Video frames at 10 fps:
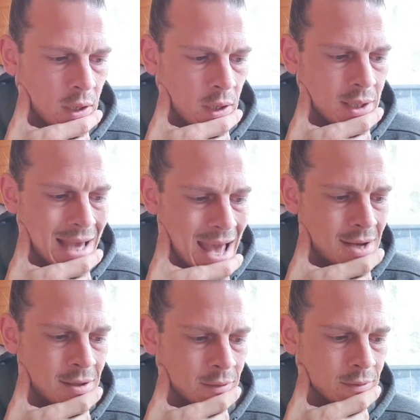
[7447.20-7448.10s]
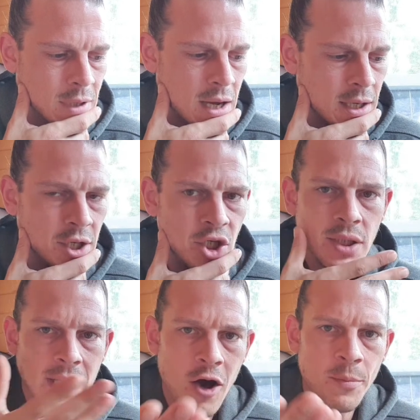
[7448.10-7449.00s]
Again, right, can you
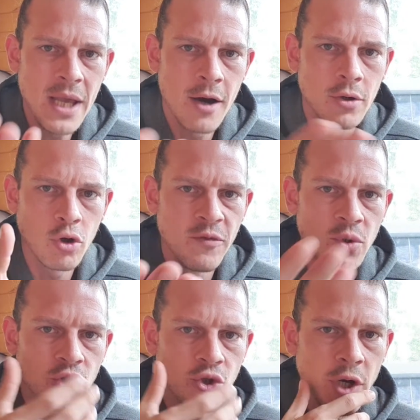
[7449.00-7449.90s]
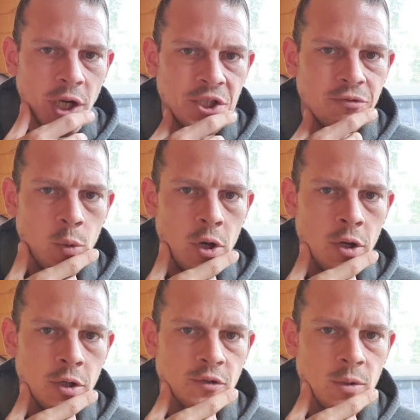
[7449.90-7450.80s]
tell me how the government's treasury
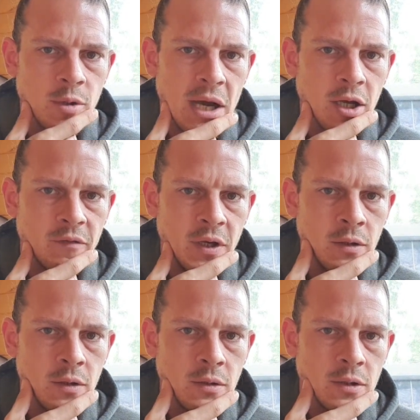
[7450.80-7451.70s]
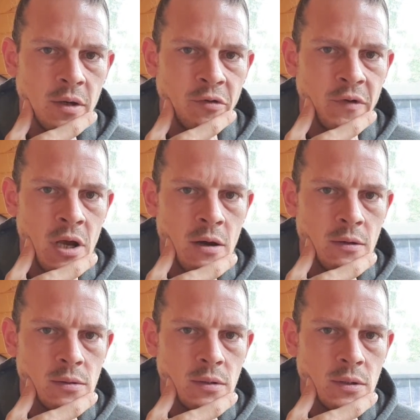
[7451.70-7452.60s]
works from the Bank of England to everything
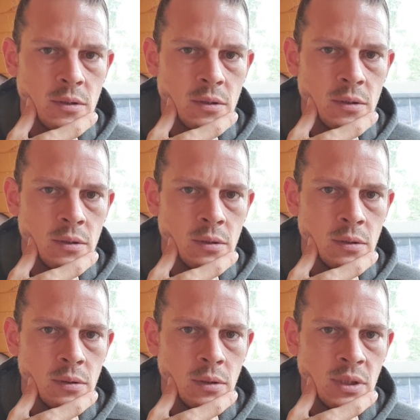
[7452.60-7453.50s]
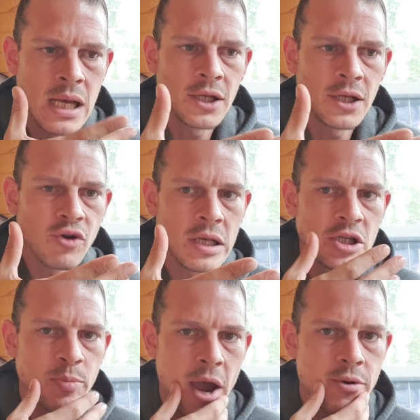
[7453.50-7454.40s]
else? Is that
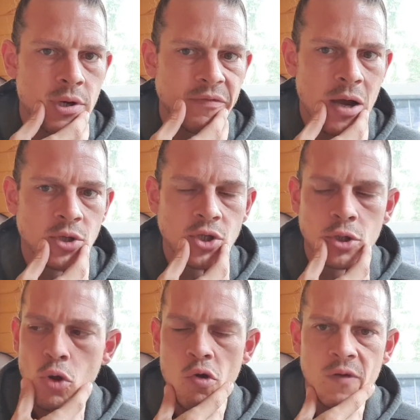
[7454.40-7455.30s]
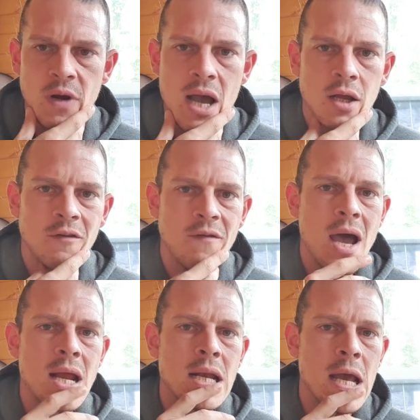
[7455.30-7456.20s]
transparent? If I was to look for that, can I
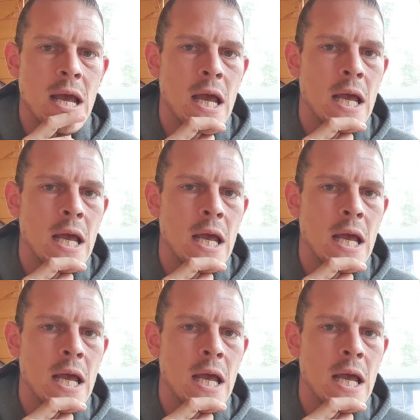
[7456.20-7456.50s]
find it?